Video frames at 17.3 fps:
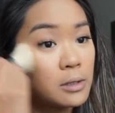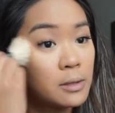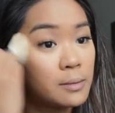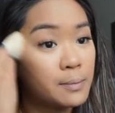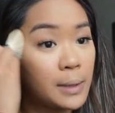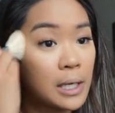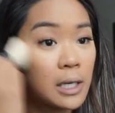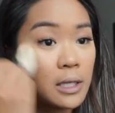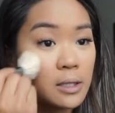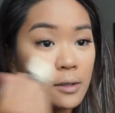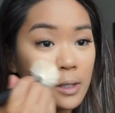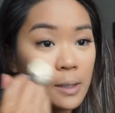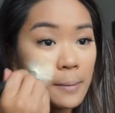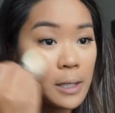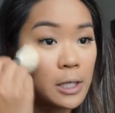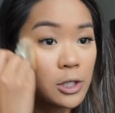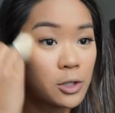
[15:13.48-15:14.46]
because of
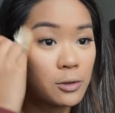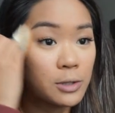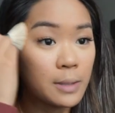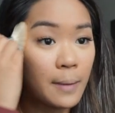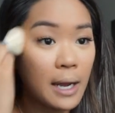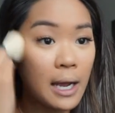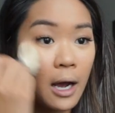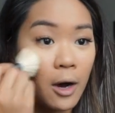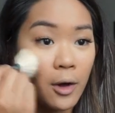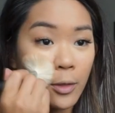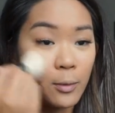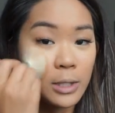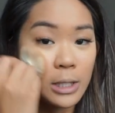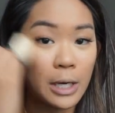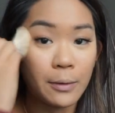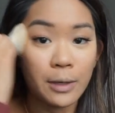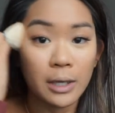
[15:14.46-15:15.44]
some issues in my health,
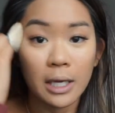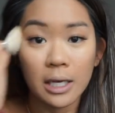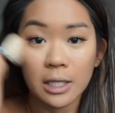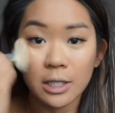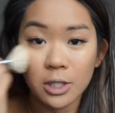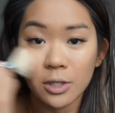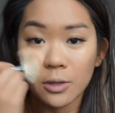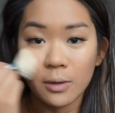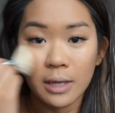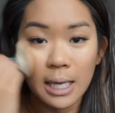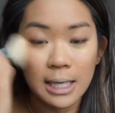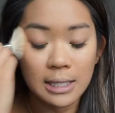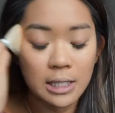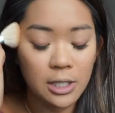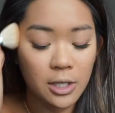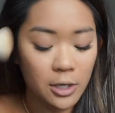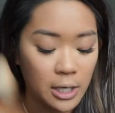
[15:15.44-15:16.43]
which I will get into in
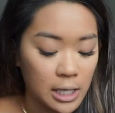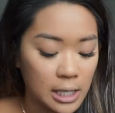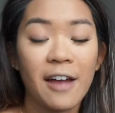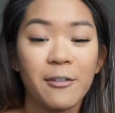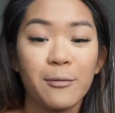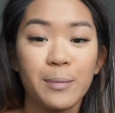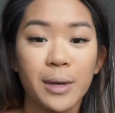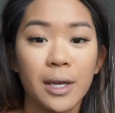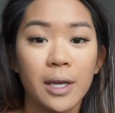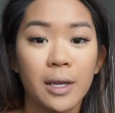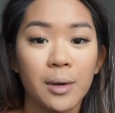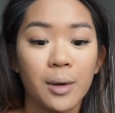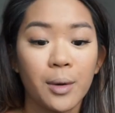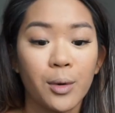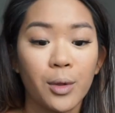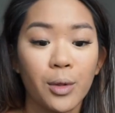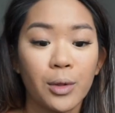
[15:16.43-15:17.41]
that series, I've
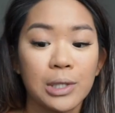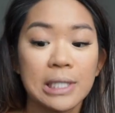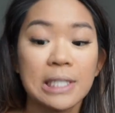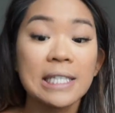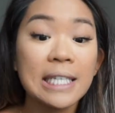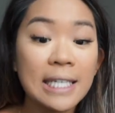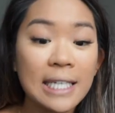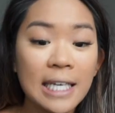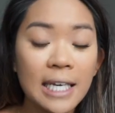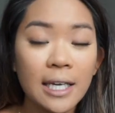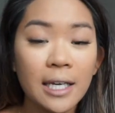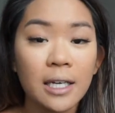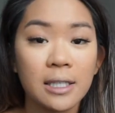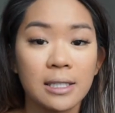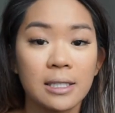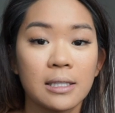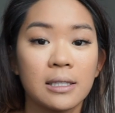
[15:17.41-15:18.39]
been
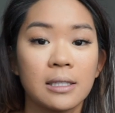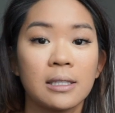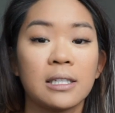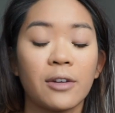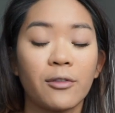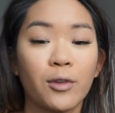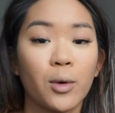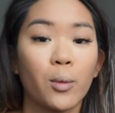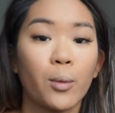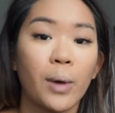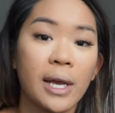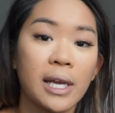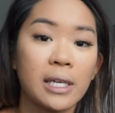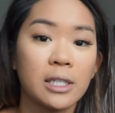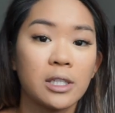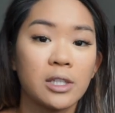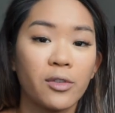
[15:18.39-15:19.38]
seeking different
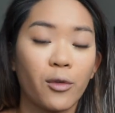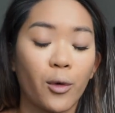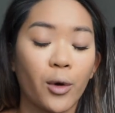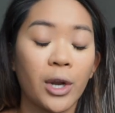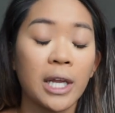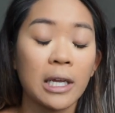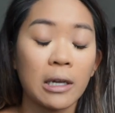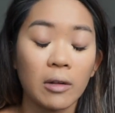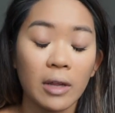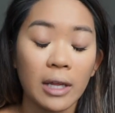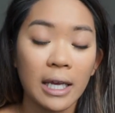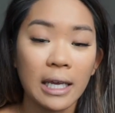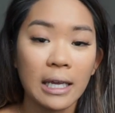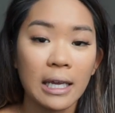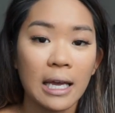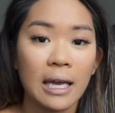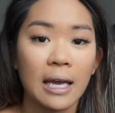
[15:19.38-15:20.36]
ways for
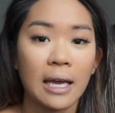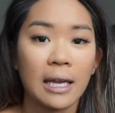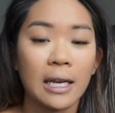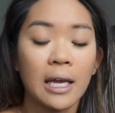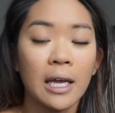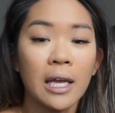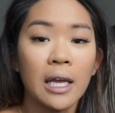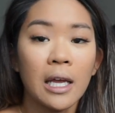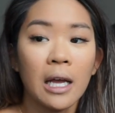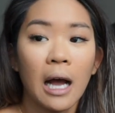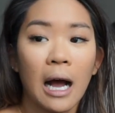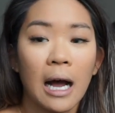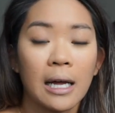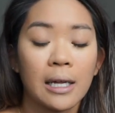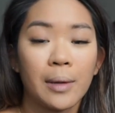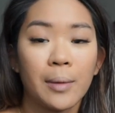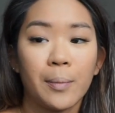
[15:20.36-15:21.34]
healing. And
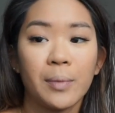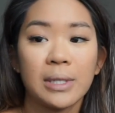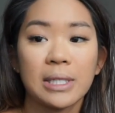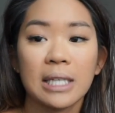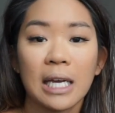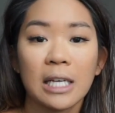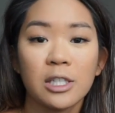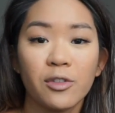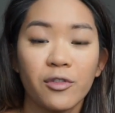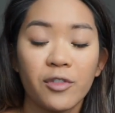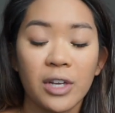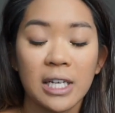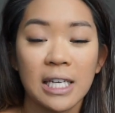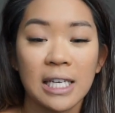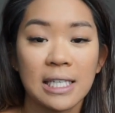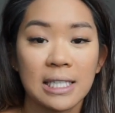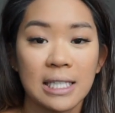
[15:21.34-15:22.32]
besides
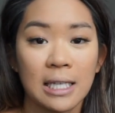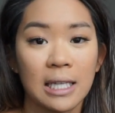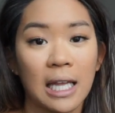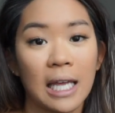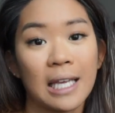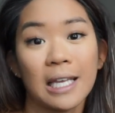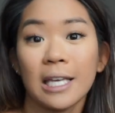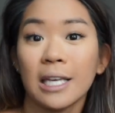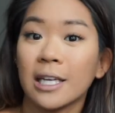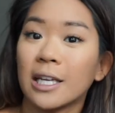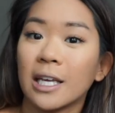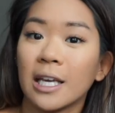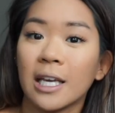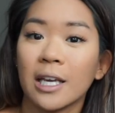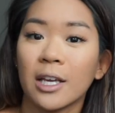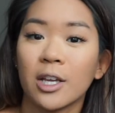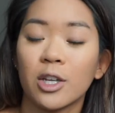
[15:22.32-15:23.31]
fitness and like
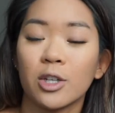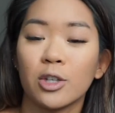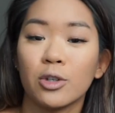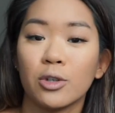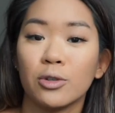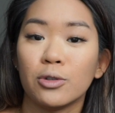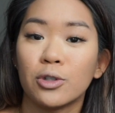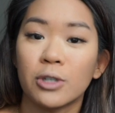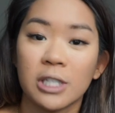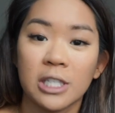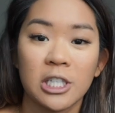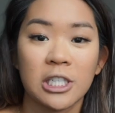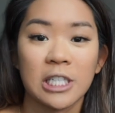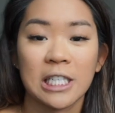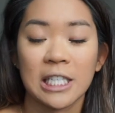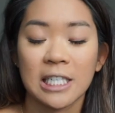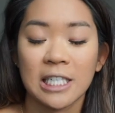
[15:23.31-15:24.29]
eating
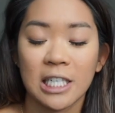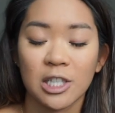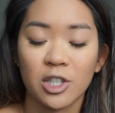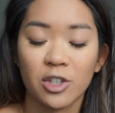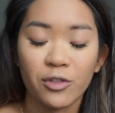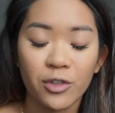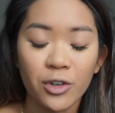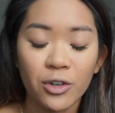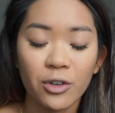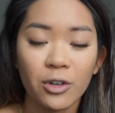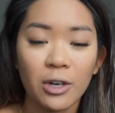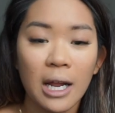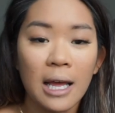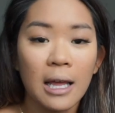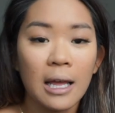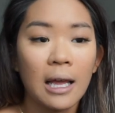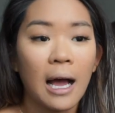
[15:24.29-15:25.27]
nutritiously dense food,
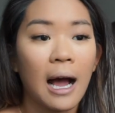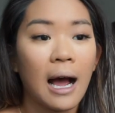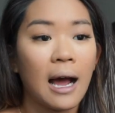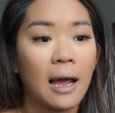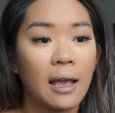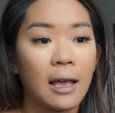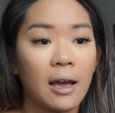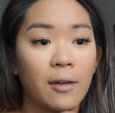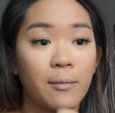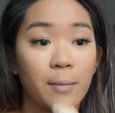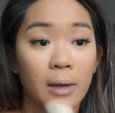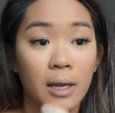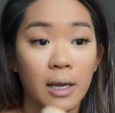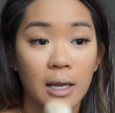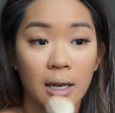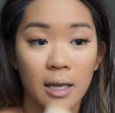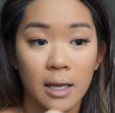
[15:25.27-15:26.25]
I have
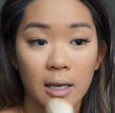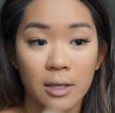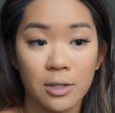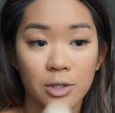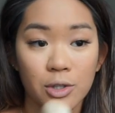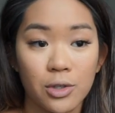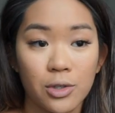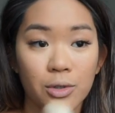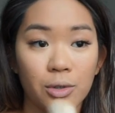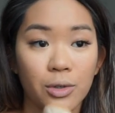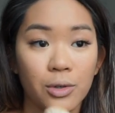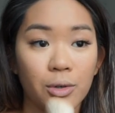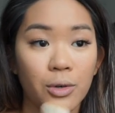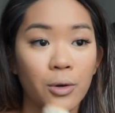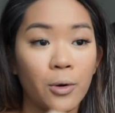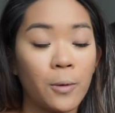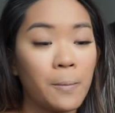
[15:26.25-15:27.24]
been getting
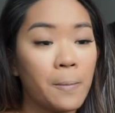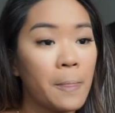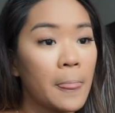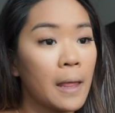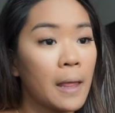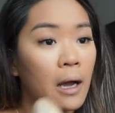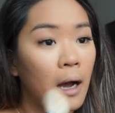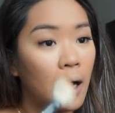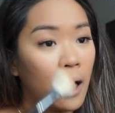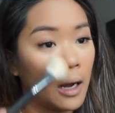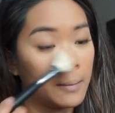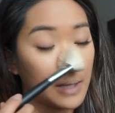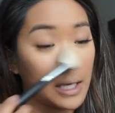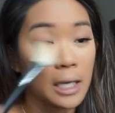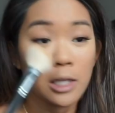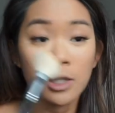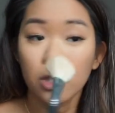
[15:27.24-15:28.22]
into
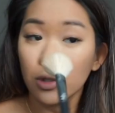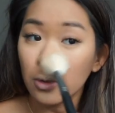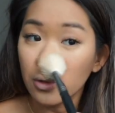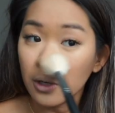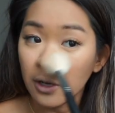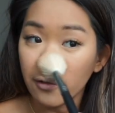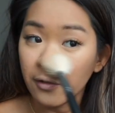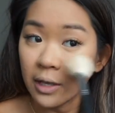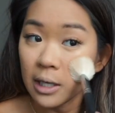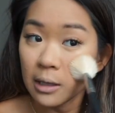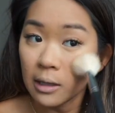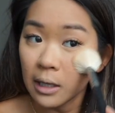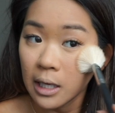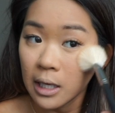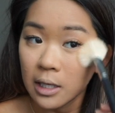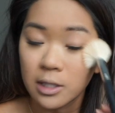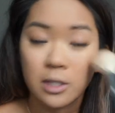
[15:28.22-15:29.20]
like intuitive
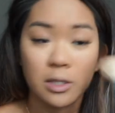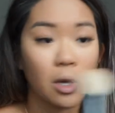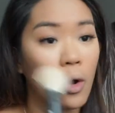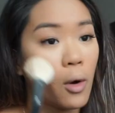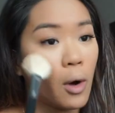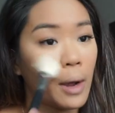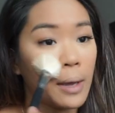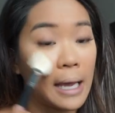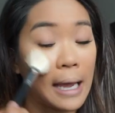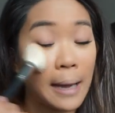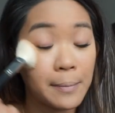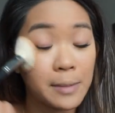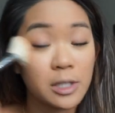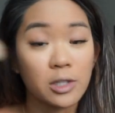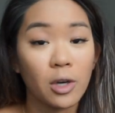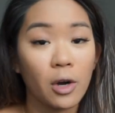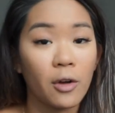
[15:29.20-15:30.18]
healing. So I am a
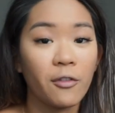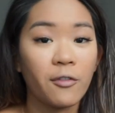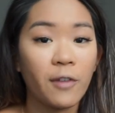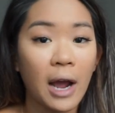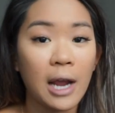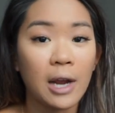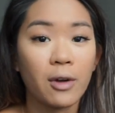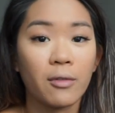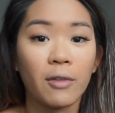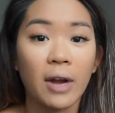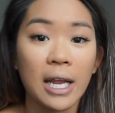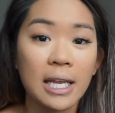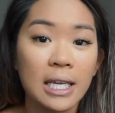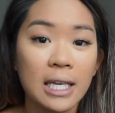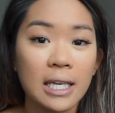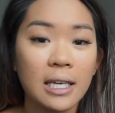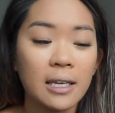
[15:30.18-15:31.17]
certified
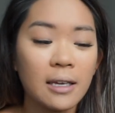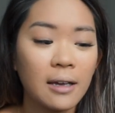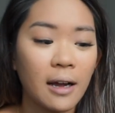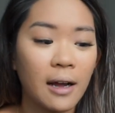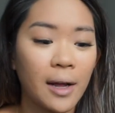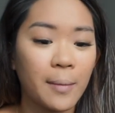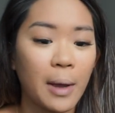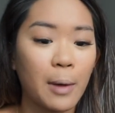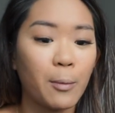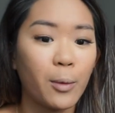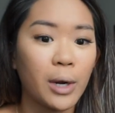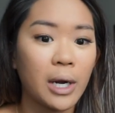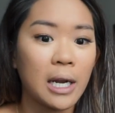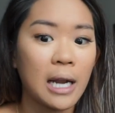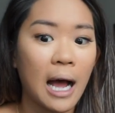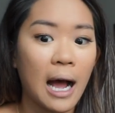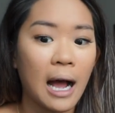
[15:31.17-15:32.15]
Reiki. I
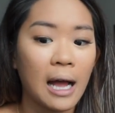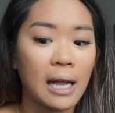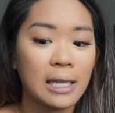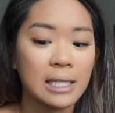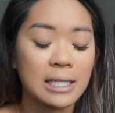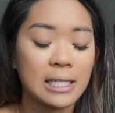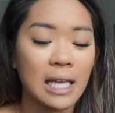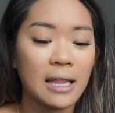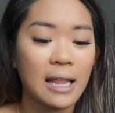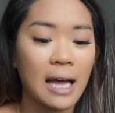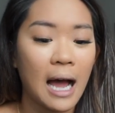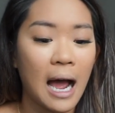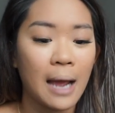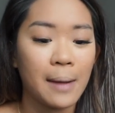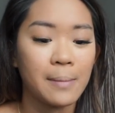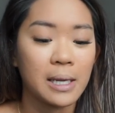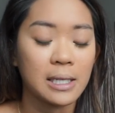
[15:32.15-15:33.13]
would not say that
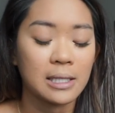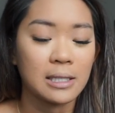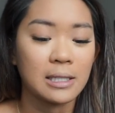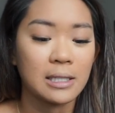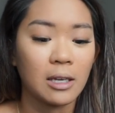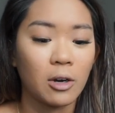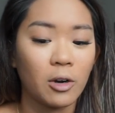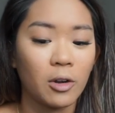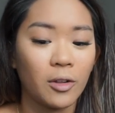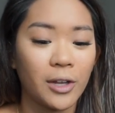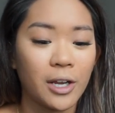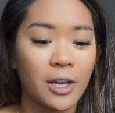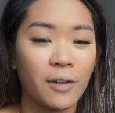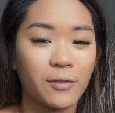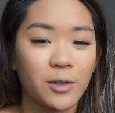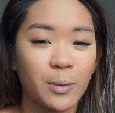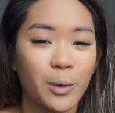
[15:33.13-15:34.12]
I'm necessarily
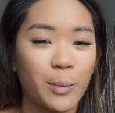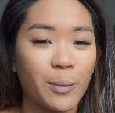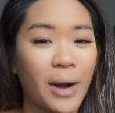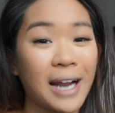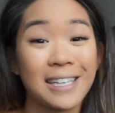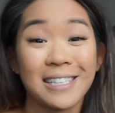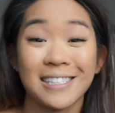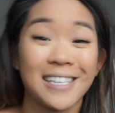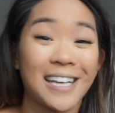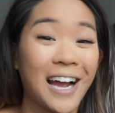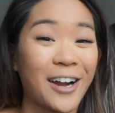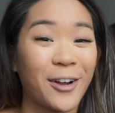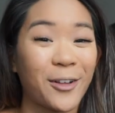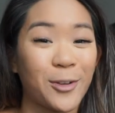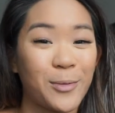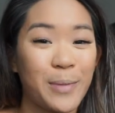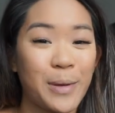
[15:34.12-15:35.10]
comfortable practicing on
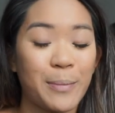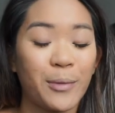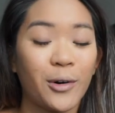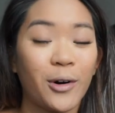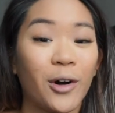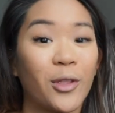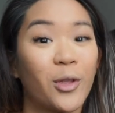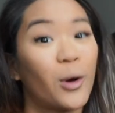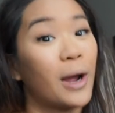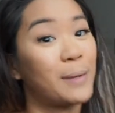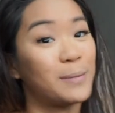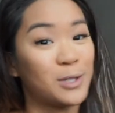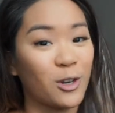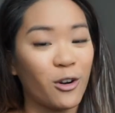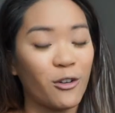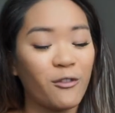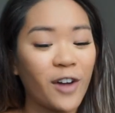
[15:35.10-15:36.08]
other people, although I'm
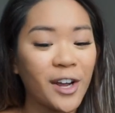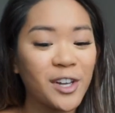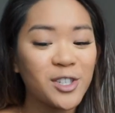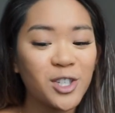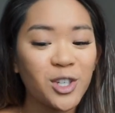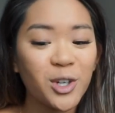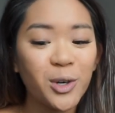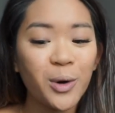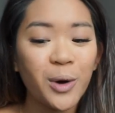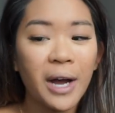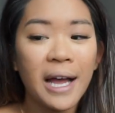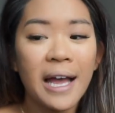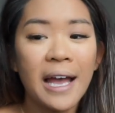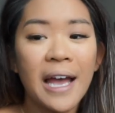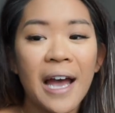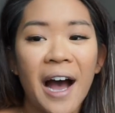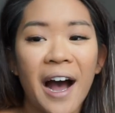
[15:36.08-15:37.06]
certified to,
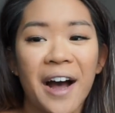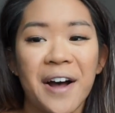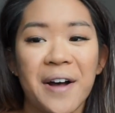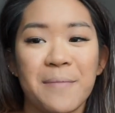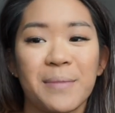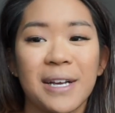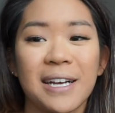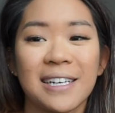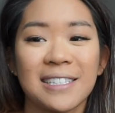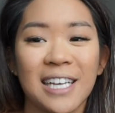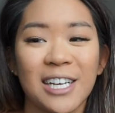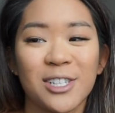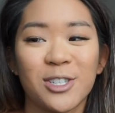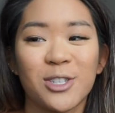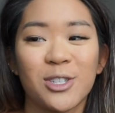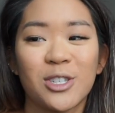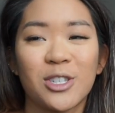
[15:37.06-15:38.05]
because
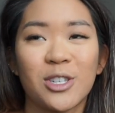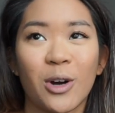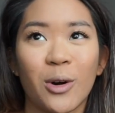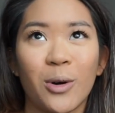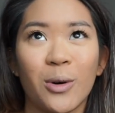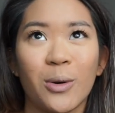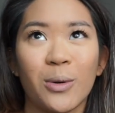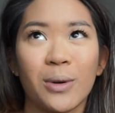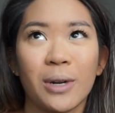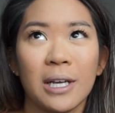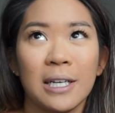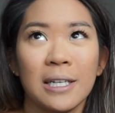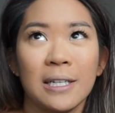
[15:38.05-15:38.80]
I don't